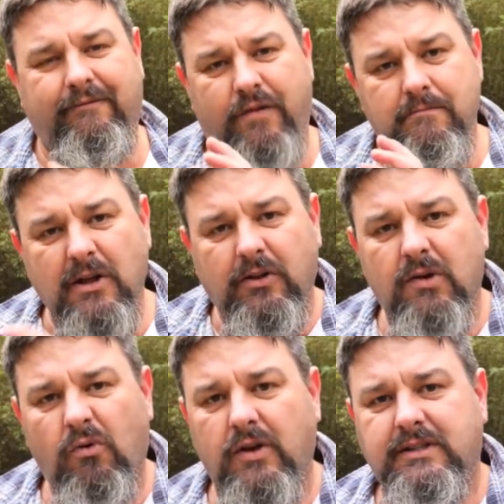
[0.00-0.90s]

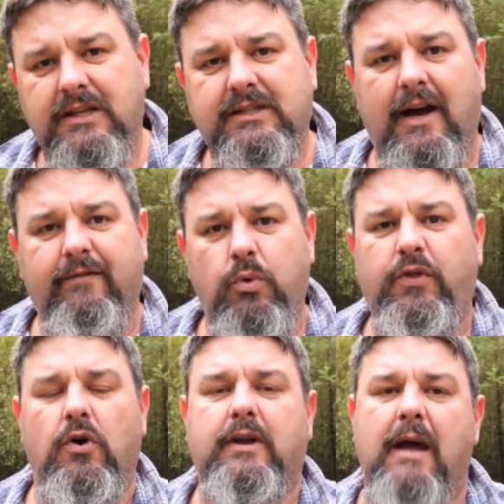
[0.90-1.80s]
Familiarise yourself
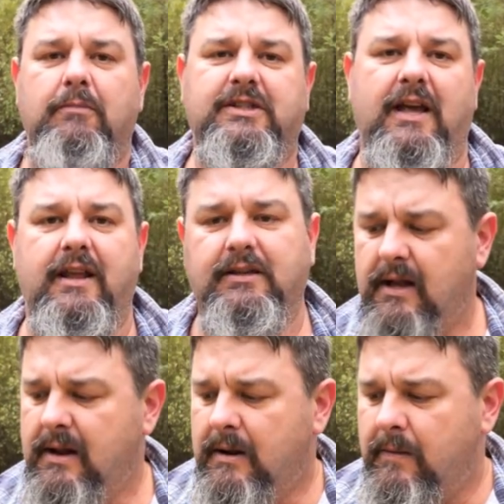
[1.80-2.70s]
with your camera settings.